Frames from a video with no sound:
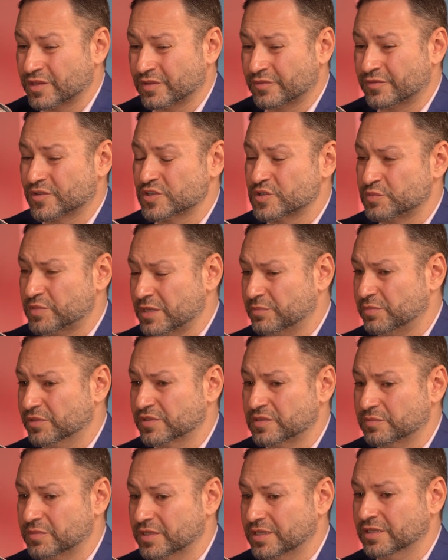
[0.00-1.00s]
of the first people
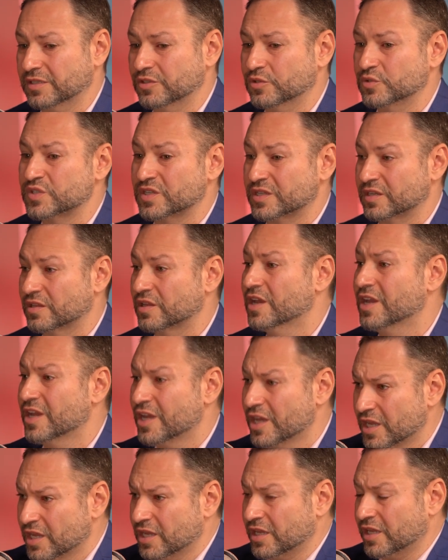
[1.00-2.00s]
to be using
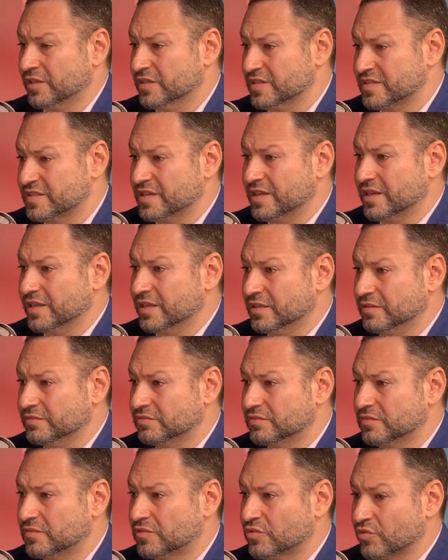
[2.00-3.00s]
in the city
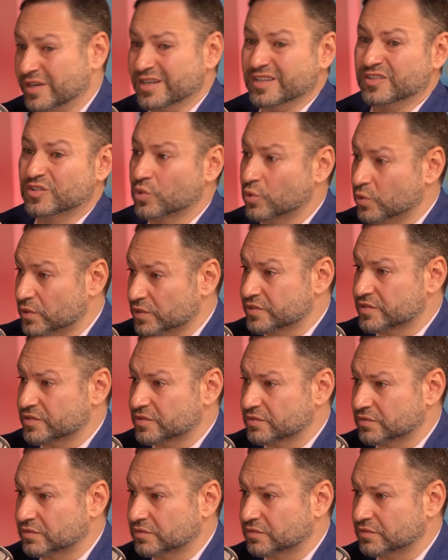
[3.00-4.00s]
3D tours,
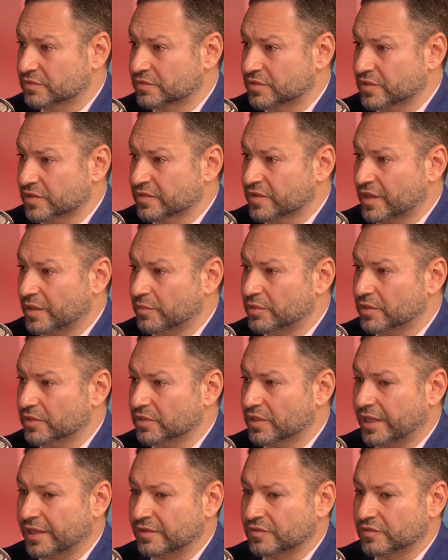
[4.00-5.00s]
for example.
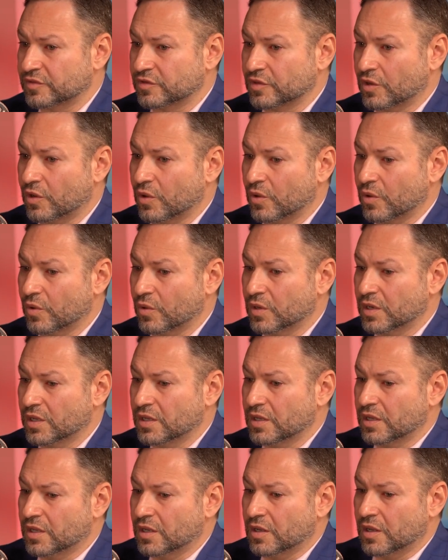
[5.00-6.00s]
And so
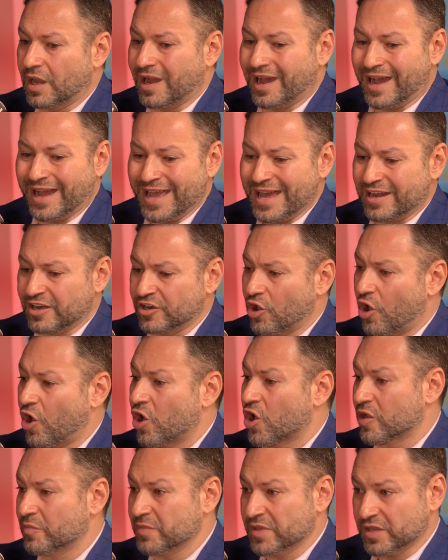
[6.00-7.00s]
I had an
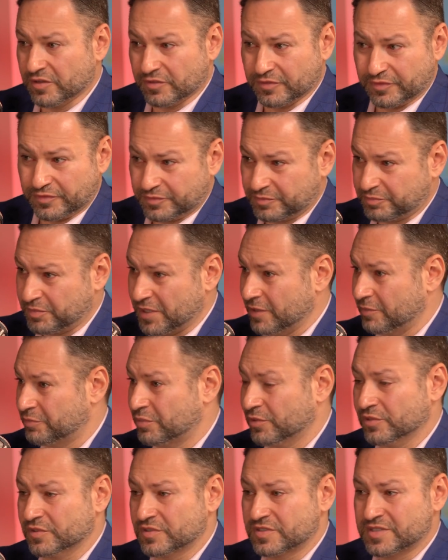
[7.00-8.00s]
army of
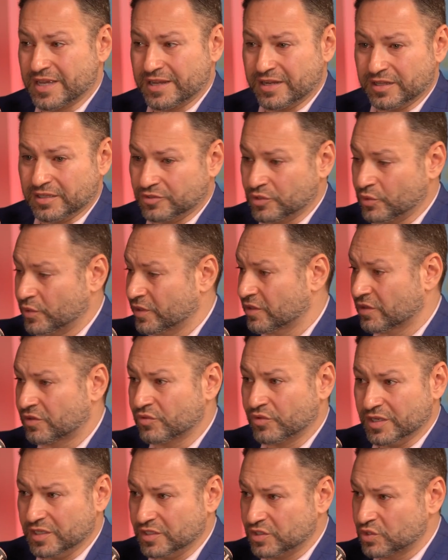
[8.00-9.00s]
people doing the
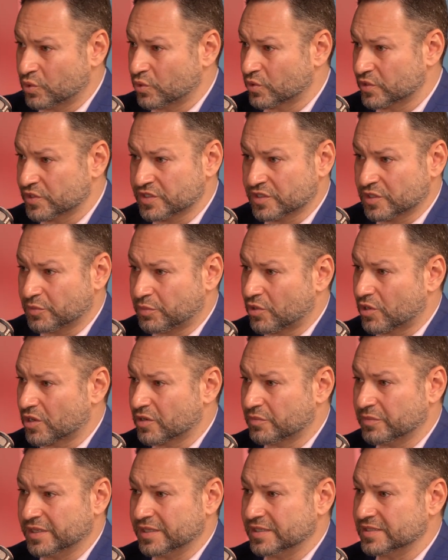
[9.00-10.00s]
3D tours in
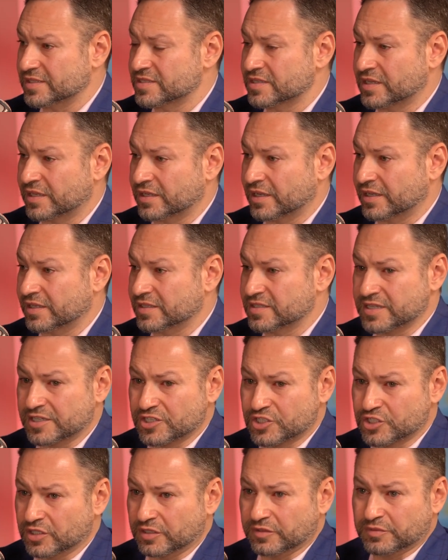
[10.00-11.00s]
apartments, and I
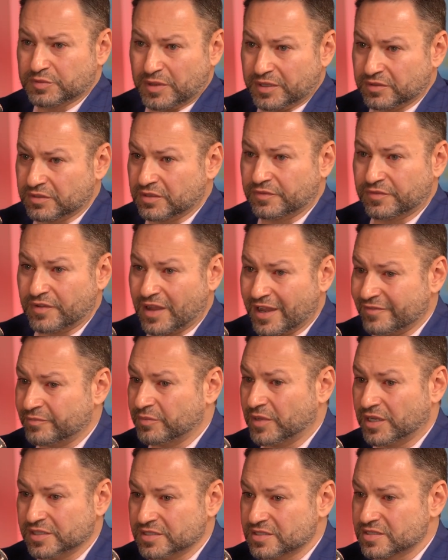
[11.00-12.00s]
essentially spent the 5
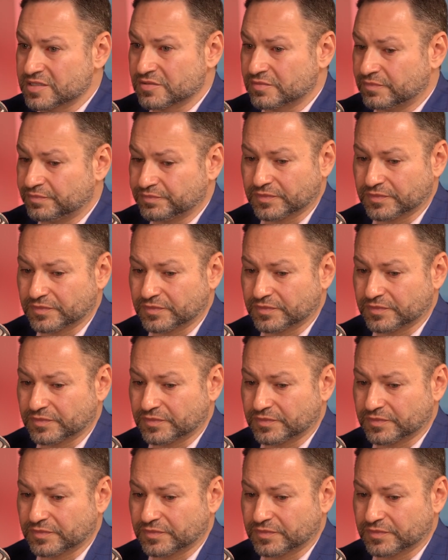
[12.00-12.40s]
months